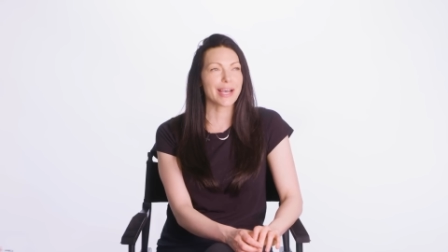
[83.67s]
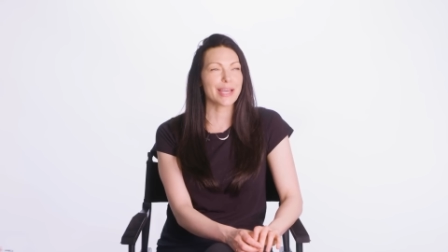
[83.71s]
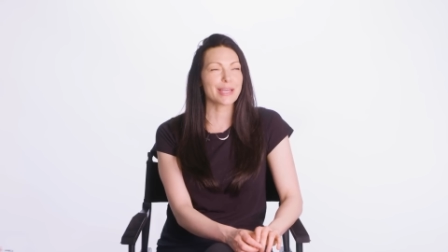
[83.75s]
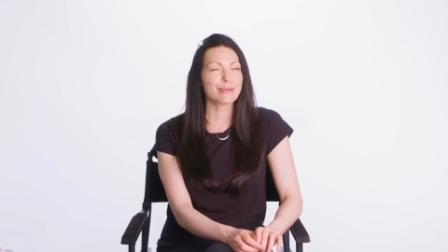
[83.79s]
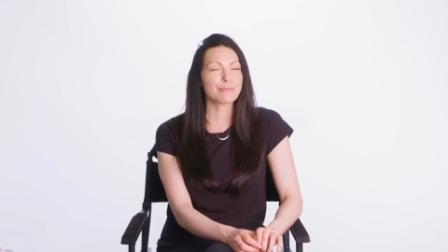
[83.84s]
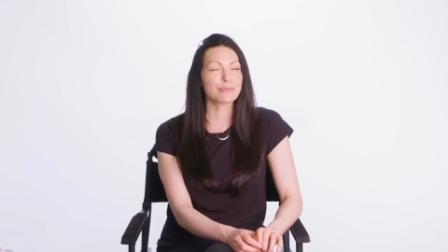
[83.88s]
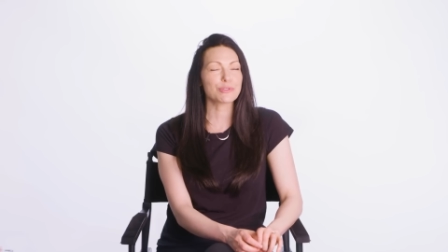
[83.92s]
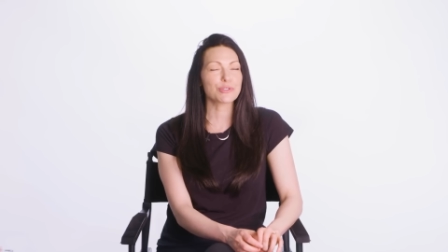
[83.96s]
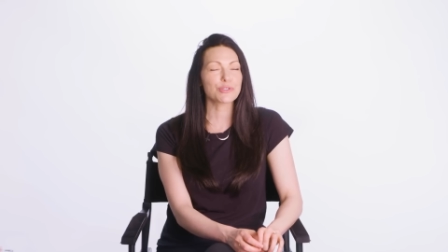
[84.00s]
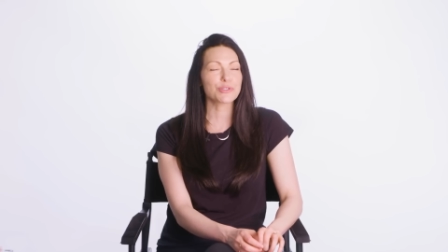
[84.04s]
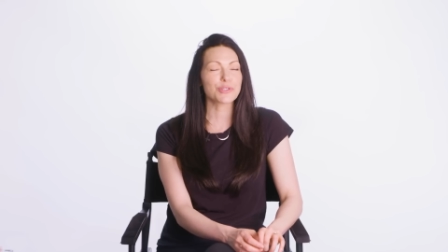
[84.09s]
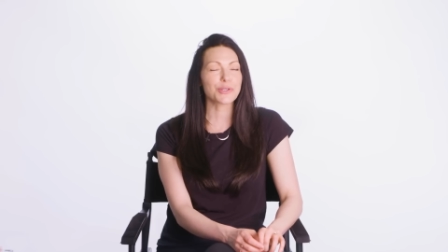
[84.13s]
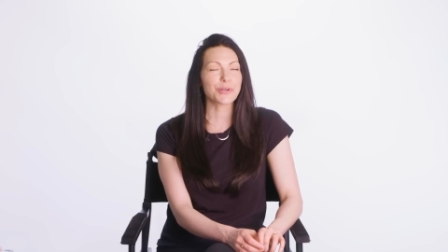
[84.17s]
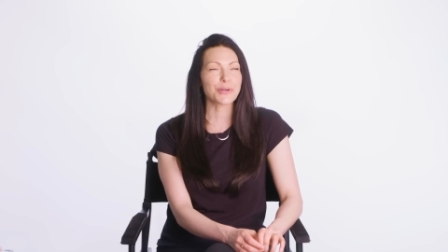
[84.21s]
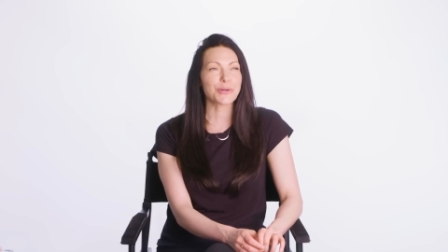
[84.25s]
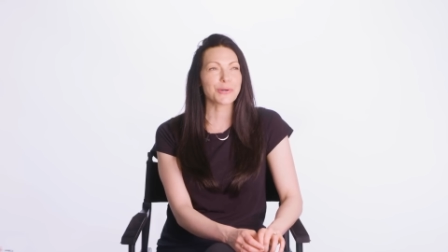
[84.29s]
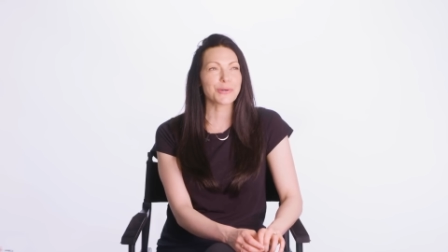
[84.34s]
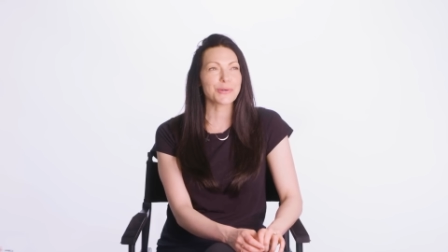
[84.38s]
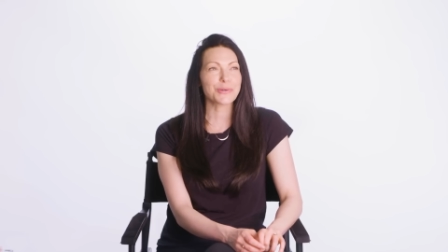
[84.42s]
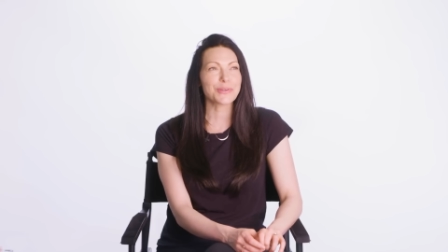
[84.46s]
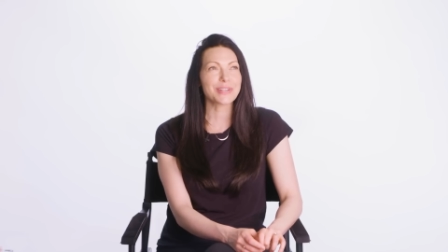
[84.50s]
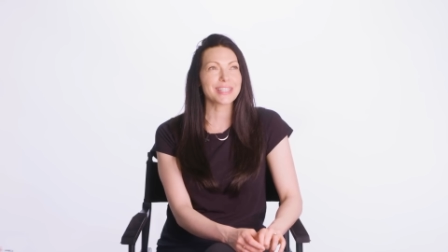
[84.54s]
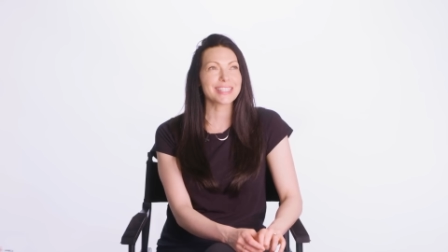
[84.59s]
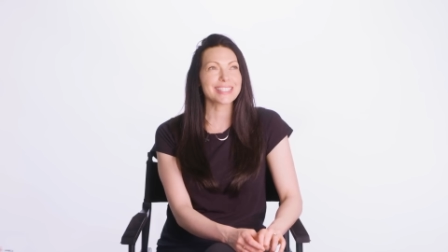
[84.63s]
I am
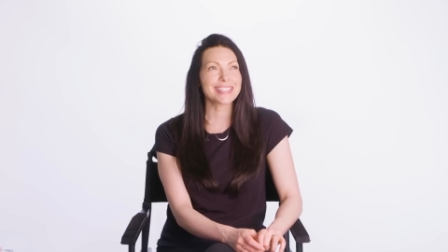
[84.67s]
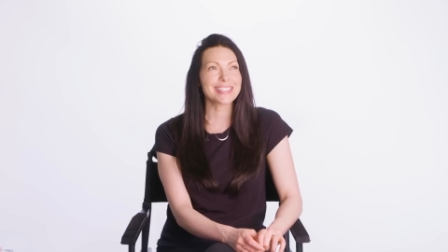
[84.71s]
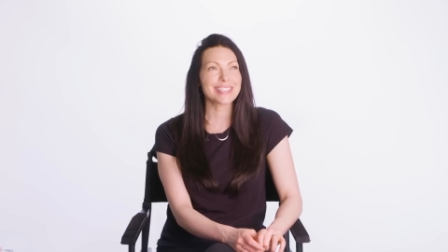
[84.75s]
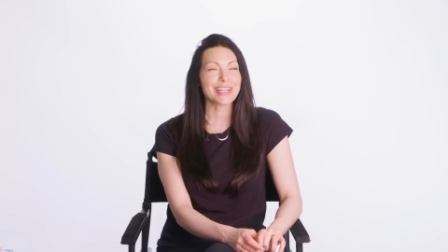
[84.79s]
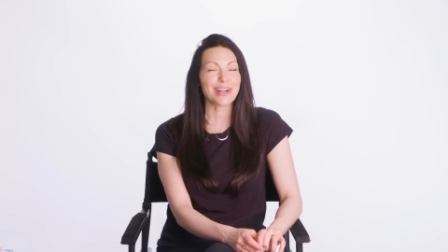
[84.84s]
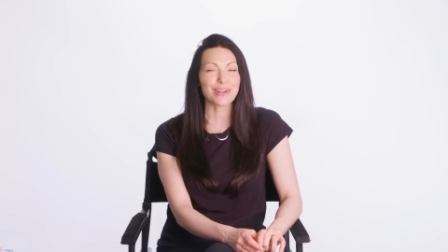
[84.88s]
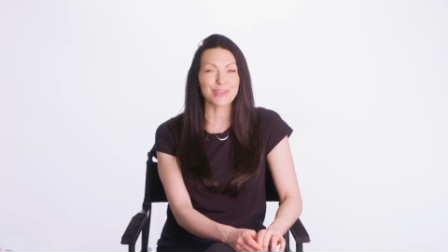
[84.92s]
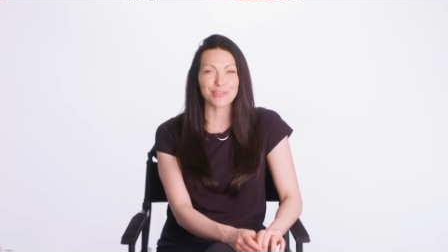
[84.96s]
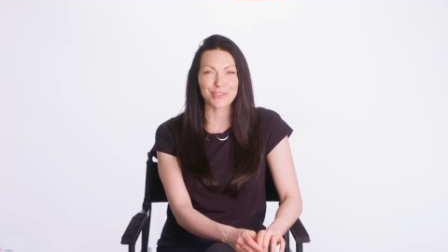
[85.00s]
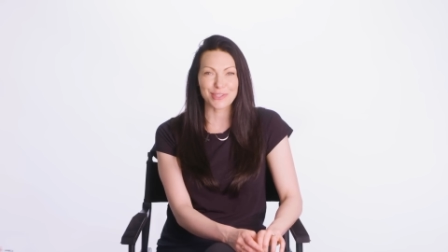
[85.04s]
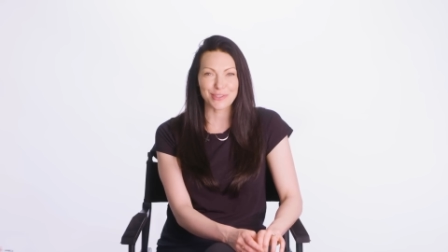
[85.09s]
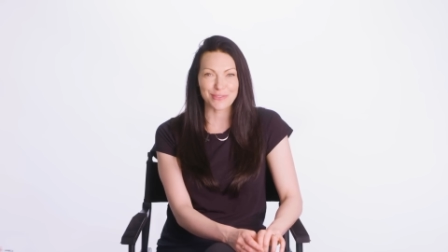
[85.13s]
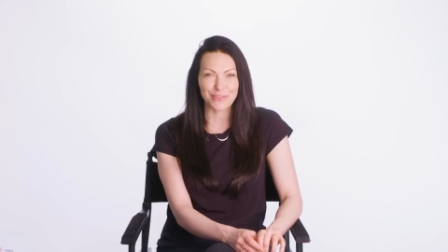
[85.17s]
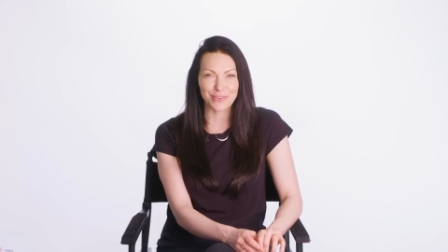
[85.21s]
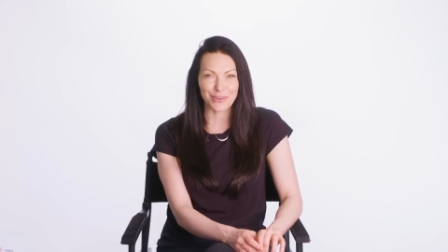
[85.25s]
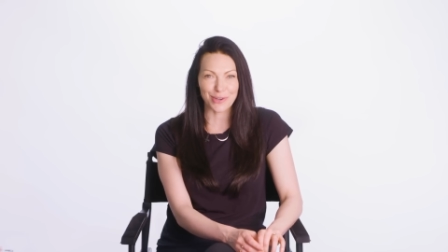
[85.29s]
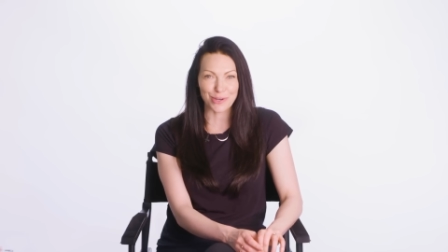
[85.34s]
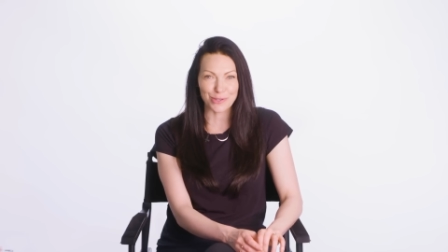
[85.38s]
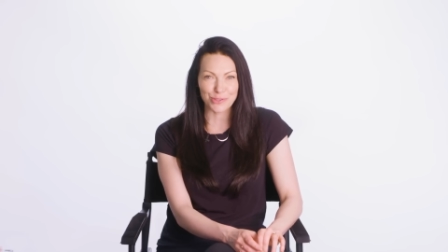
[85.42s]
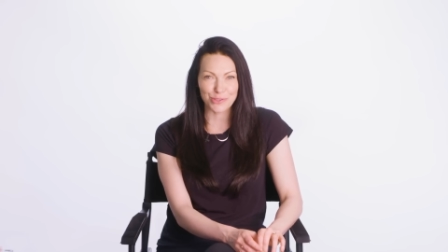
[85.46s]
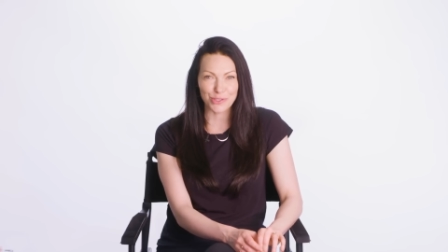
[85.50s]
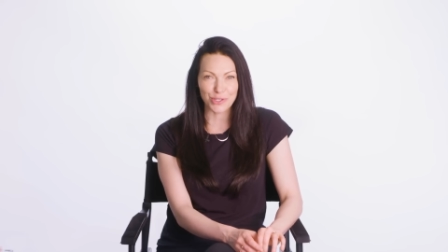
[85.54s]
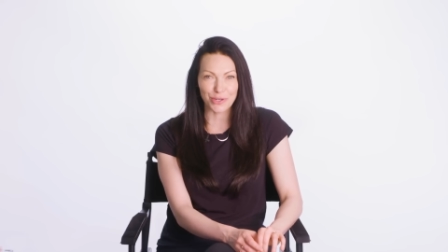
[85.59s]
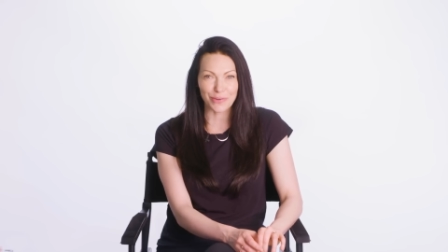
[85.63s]
so nostalgic for
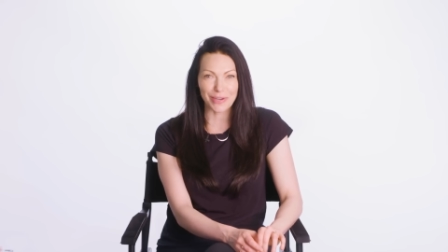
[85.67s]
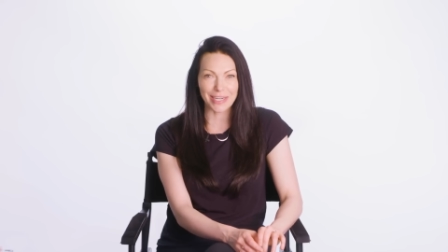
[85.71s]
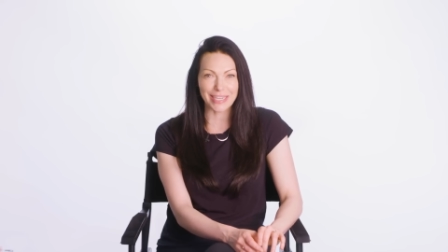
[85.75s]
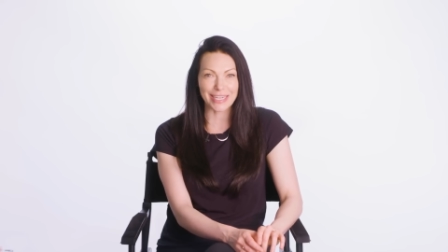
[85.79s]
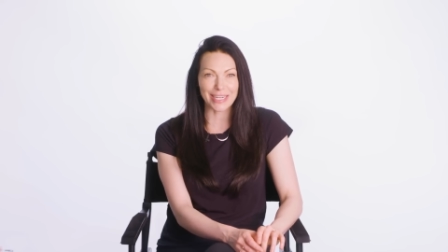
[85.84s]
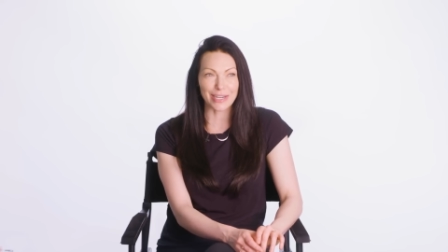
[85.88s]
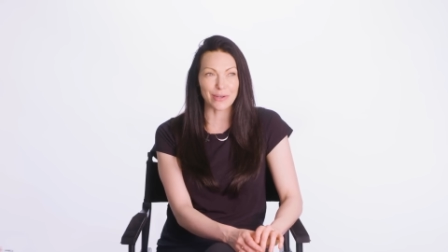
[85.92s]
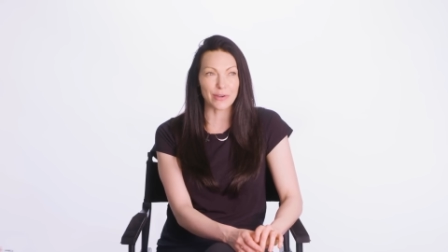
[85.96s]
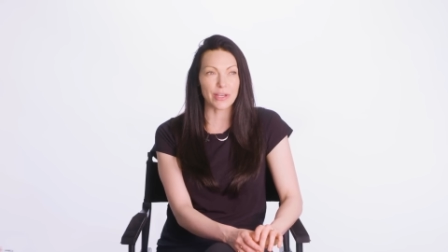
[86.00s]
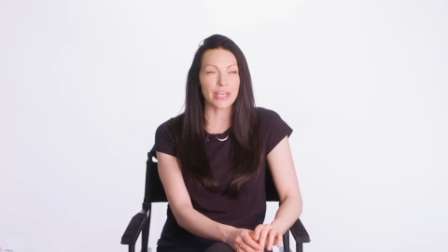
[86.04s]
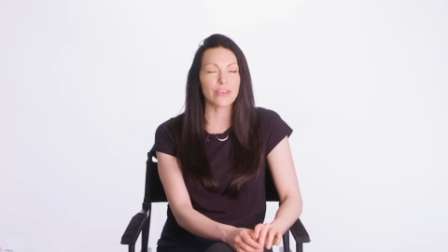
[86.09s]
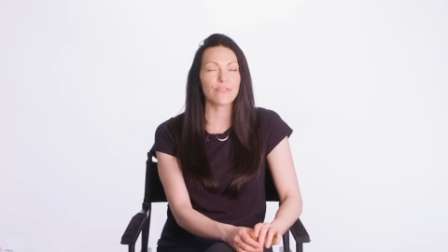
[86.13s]
our show right now.